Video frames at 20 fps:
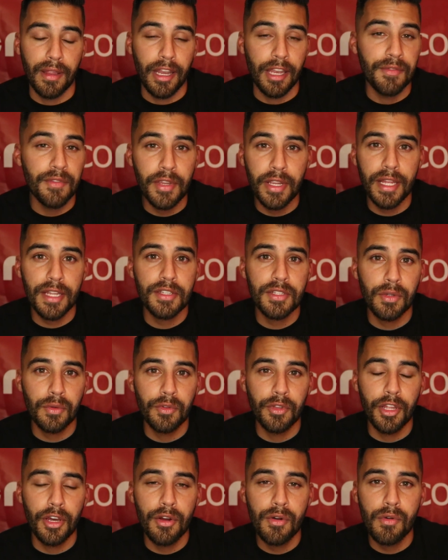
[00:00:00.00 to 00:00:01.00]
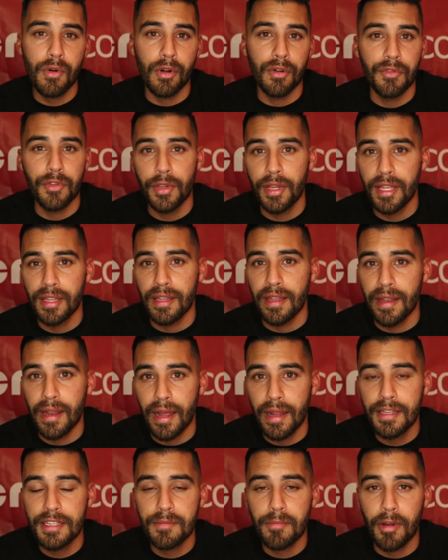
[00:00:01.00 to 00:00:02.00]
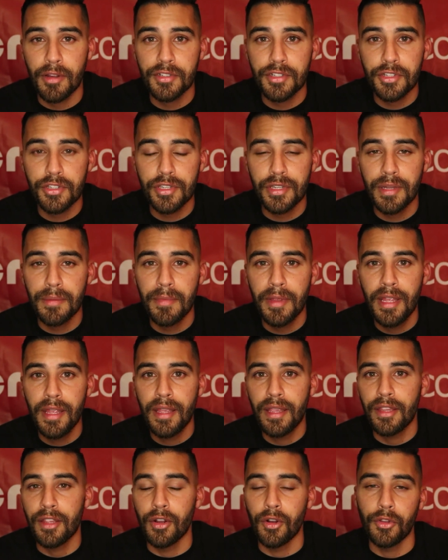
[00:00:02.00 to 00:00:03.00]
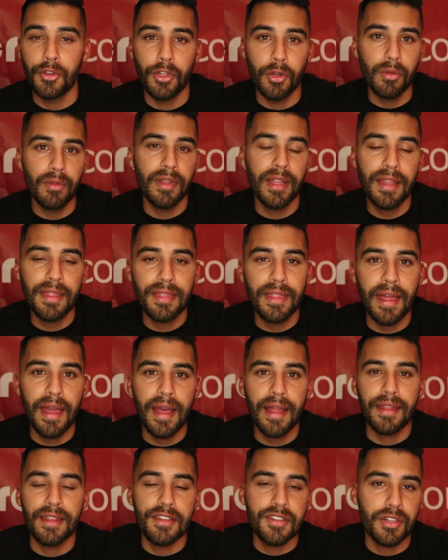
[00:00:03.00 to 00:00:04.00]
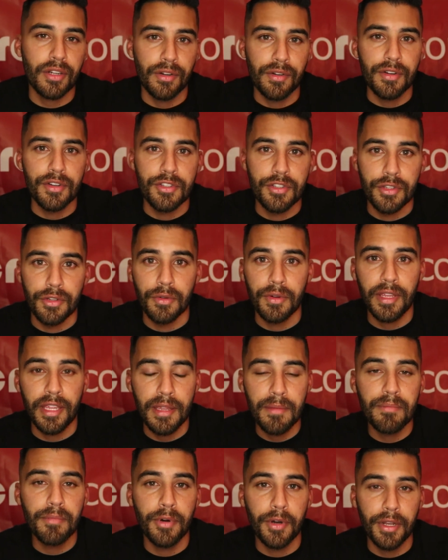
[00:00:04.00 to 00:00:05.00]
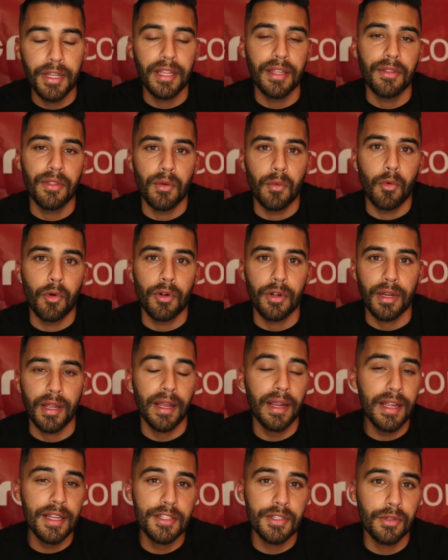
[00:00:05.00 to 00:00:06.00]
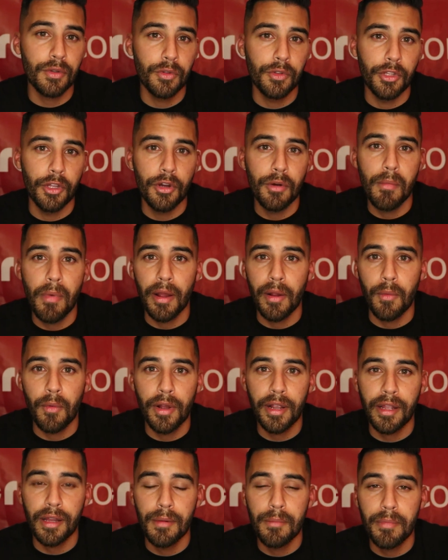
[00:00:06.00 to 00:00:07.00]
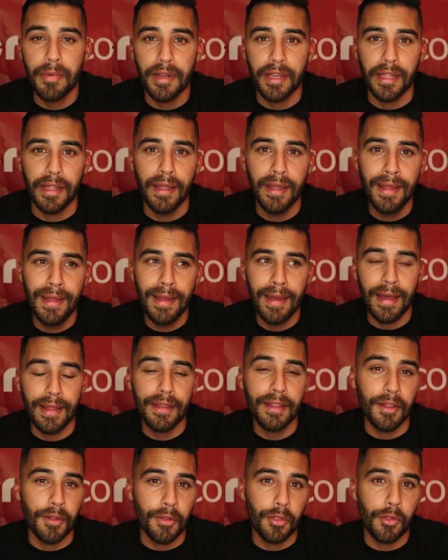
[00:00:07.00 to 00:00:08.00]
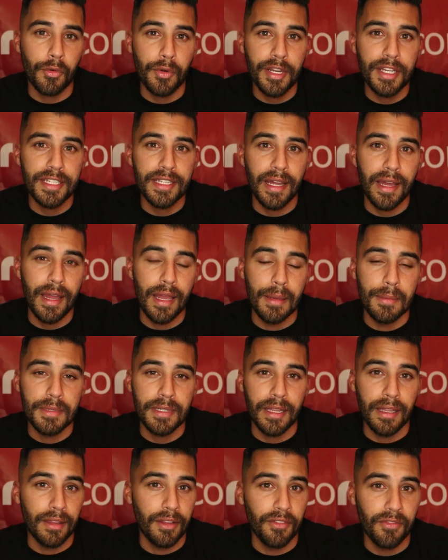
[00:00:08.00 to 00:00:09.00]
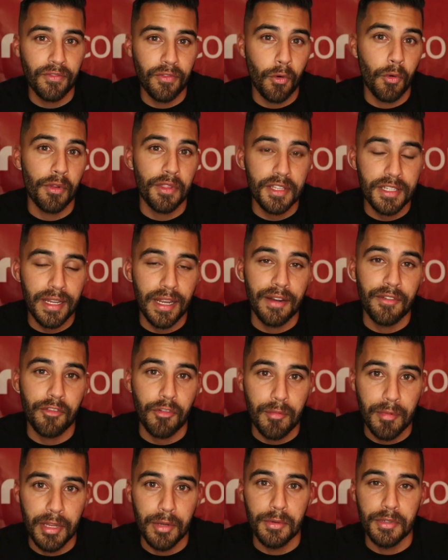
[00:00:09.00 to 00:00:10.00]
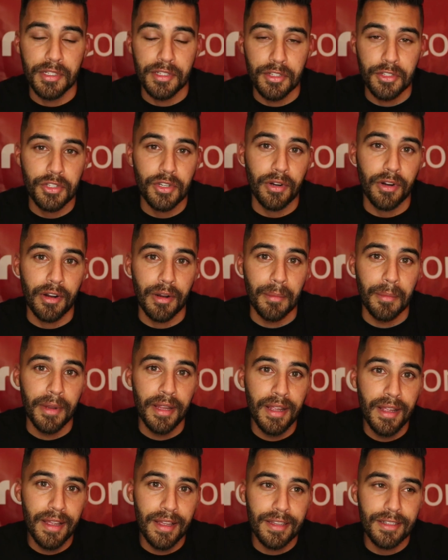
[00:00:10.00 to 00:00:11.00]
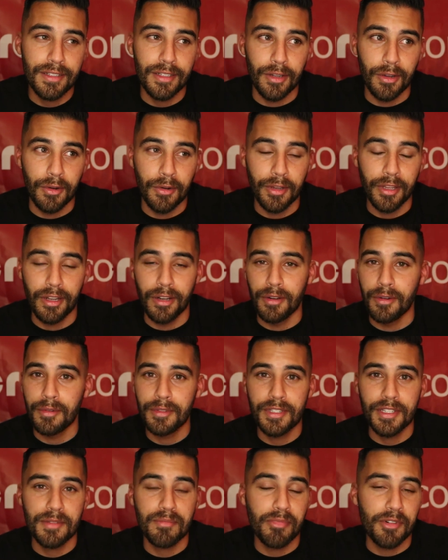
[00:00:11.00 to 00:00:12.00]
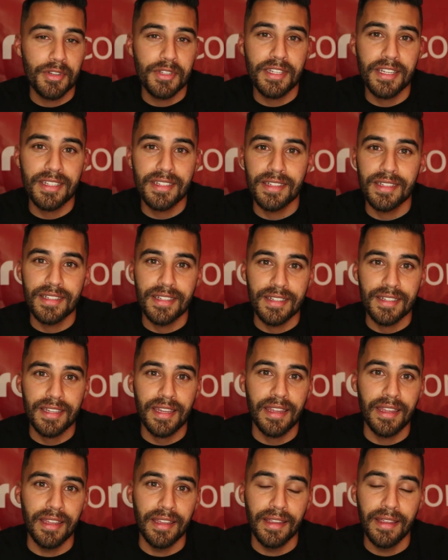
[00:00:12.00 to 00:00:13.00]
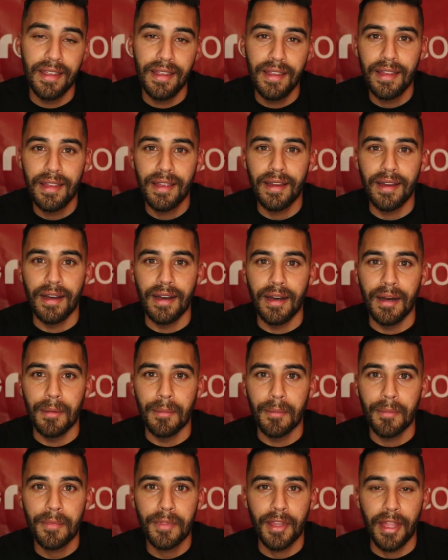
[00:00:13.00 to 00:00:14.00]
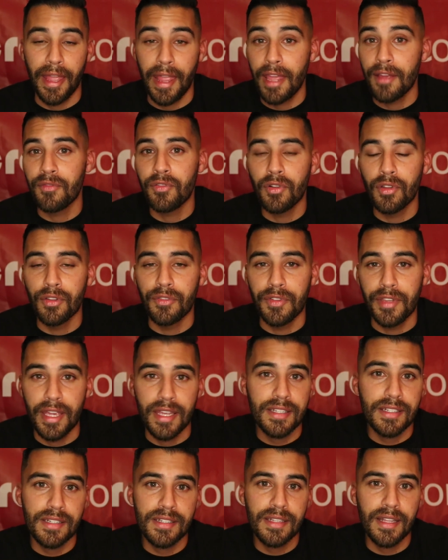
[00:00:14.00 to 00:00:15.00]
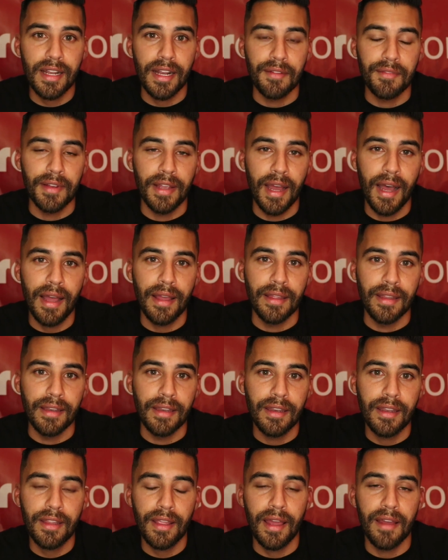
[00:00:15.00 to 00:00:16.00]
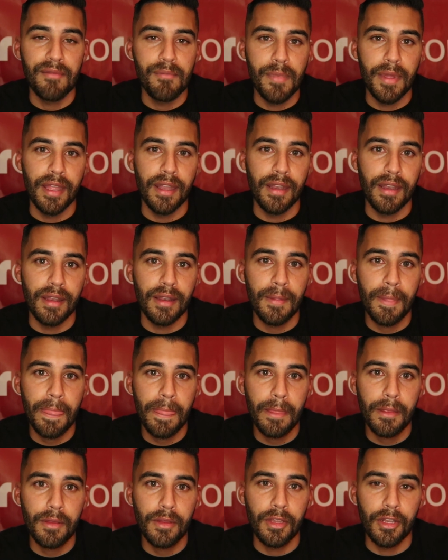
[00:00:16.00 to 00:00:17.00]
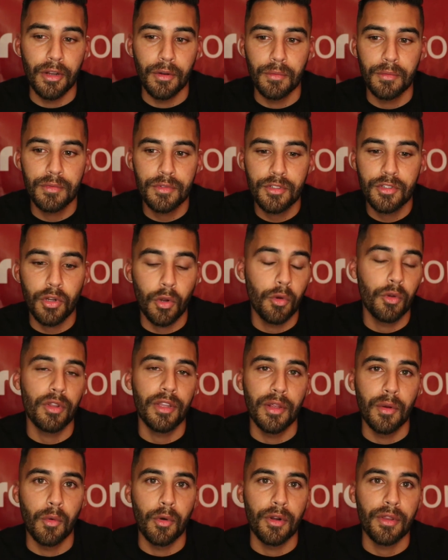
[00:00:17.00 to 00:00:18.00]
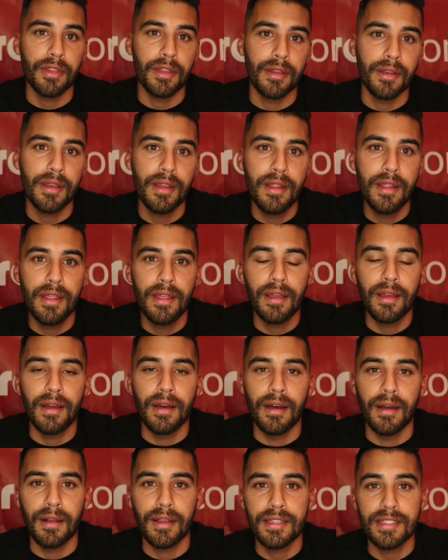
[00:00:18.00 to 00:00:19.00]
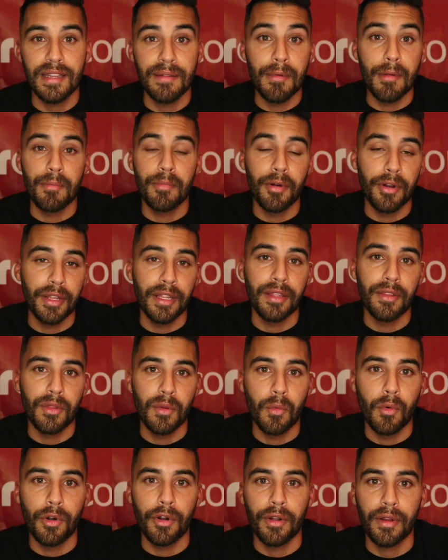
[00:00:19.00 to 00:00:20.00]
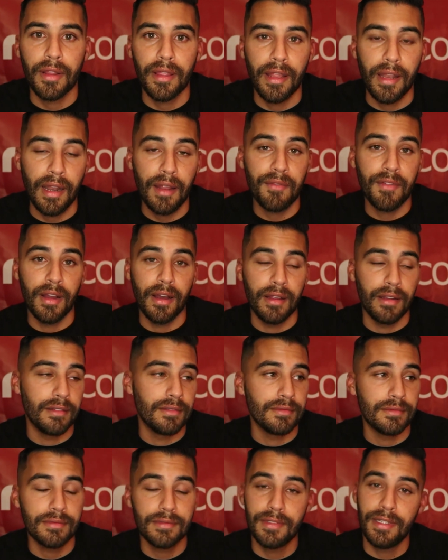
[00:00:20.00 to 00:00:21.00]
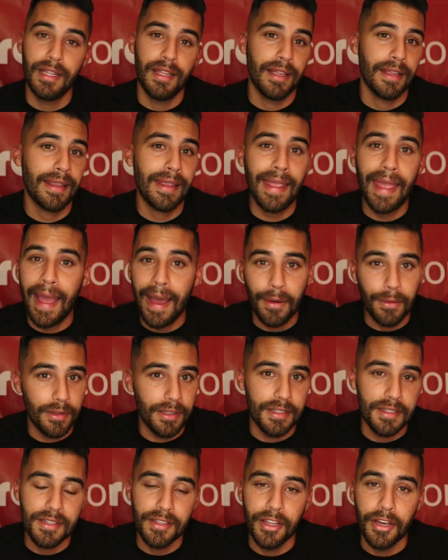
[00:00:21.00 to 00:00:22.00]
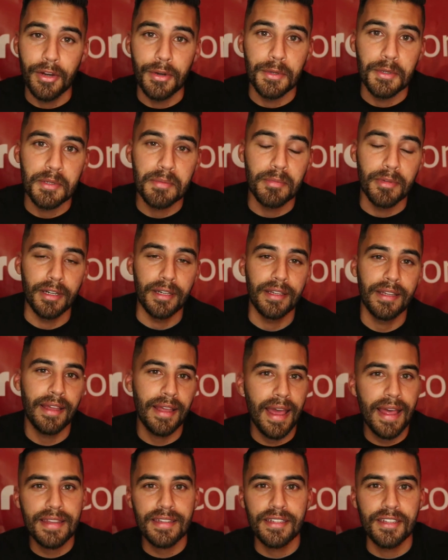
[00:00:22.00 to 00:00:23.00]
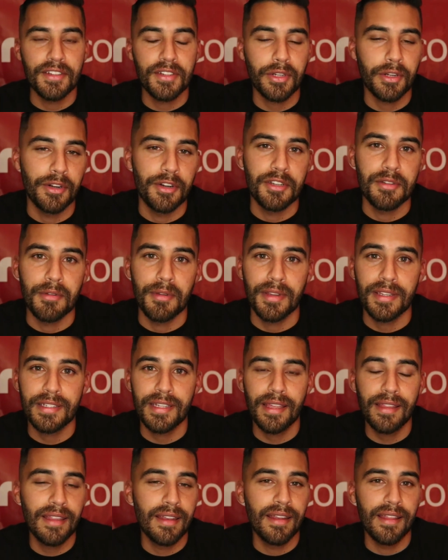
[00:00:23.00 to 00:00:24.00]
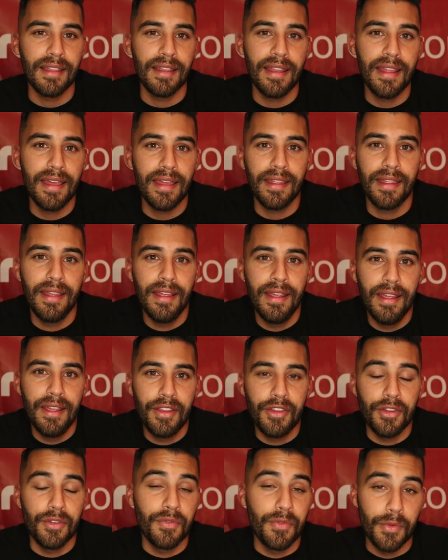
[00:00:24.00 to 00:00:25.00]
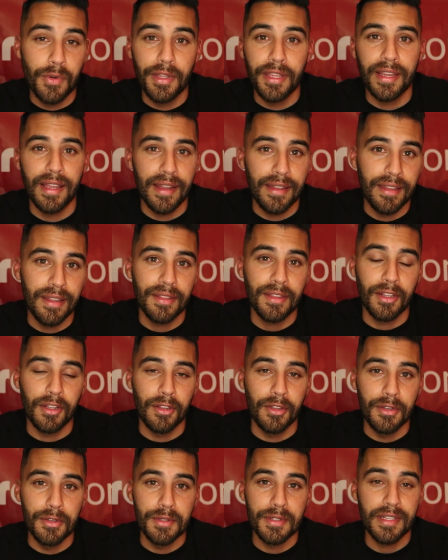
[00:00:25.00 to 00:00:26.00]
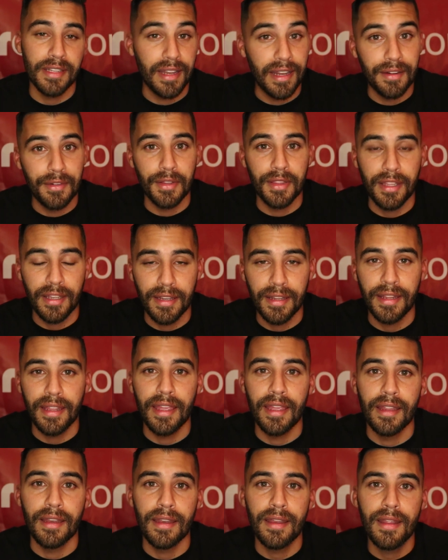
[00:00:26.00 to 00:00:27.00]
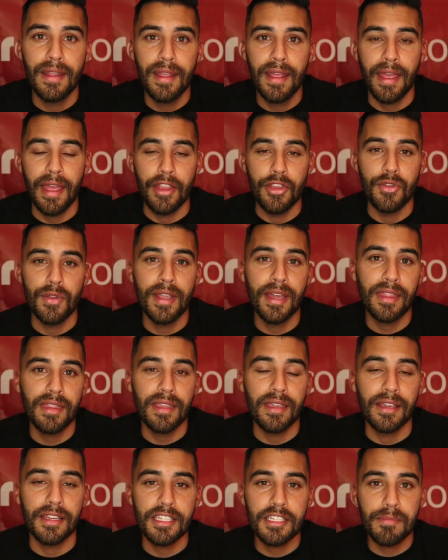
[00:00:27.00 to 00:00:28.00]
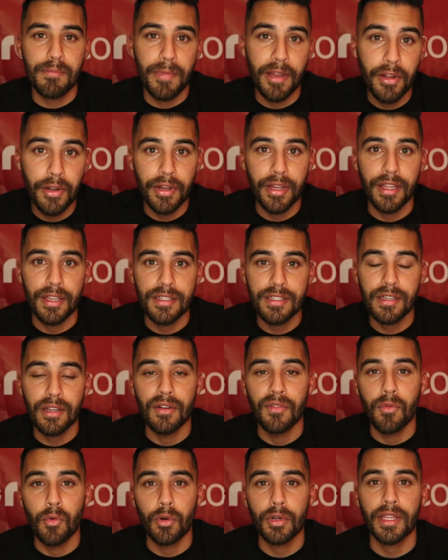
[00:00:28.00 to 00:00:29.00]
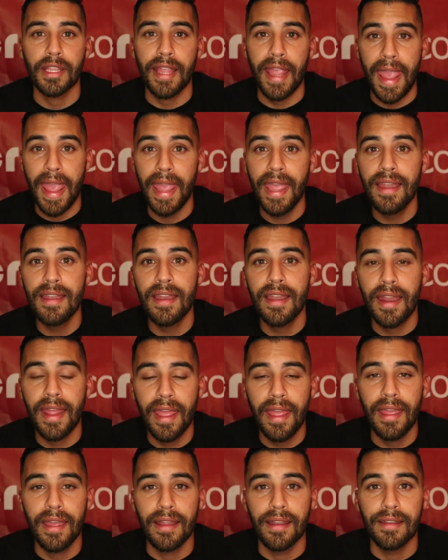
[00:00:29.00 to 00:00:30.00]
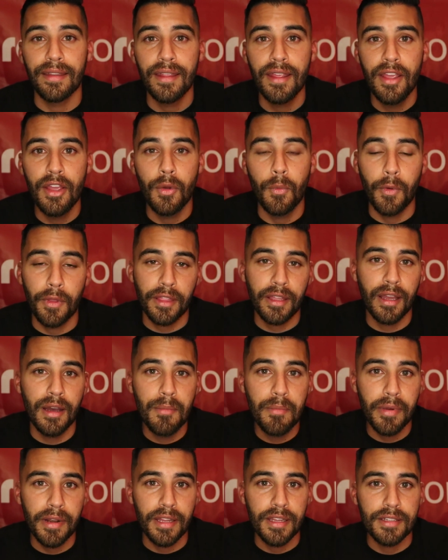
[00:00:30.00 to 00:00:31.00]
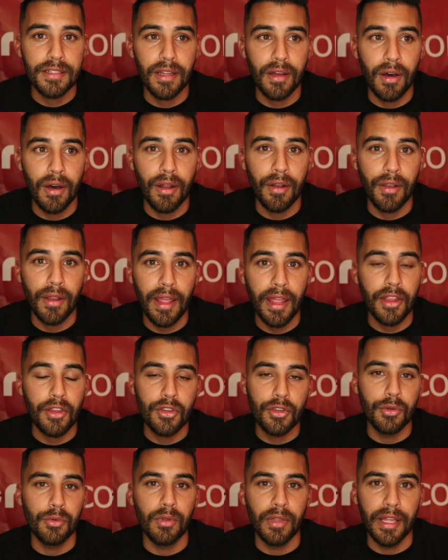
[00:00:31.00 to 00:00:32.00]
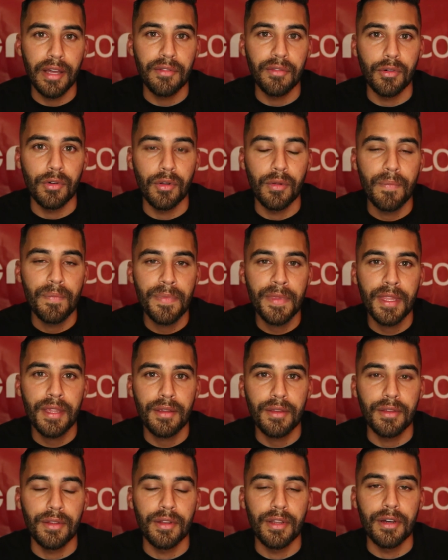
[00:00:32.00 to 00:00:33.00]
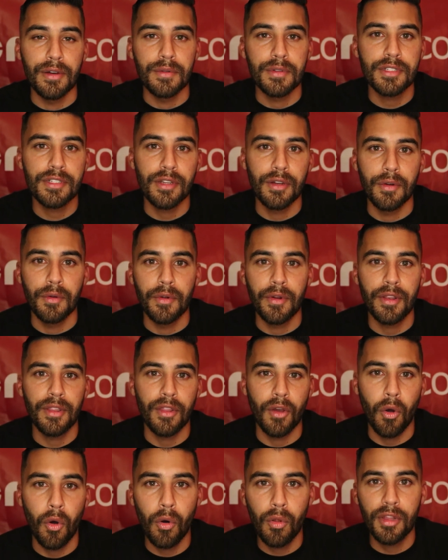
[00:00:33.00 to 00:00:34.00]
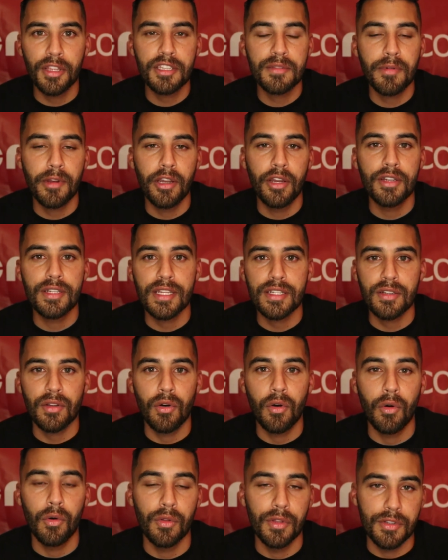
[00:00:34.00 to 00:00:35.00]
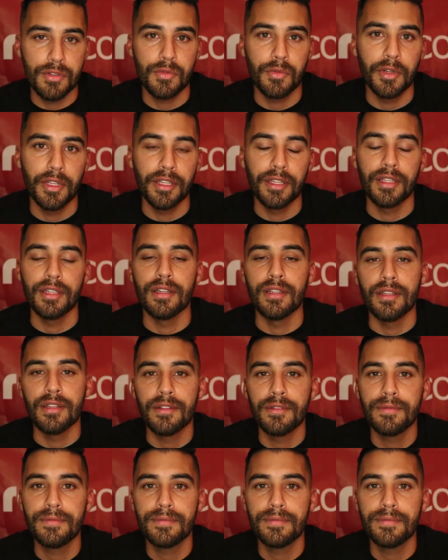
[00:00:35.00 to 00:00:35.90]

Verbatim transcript: And if you get told no, or if you get denied sponsorship, you know, don't let that discourage you. Keep putting in the work. I got told no by one company, I think three times, and the fourth time for me was the charm. So, you know, just persistence is key um, the handful of yeses that I've gotten have been, you know, totally worth it because uh, I've been putting in the work and I've gotten countless no's, but it hasn't discouraged me because at the end of the day, you've really got nothing to lose and everything to gain. And you get the experience of working hand in hand with companies on a new level, you know, so the whole experience as a whole is really good.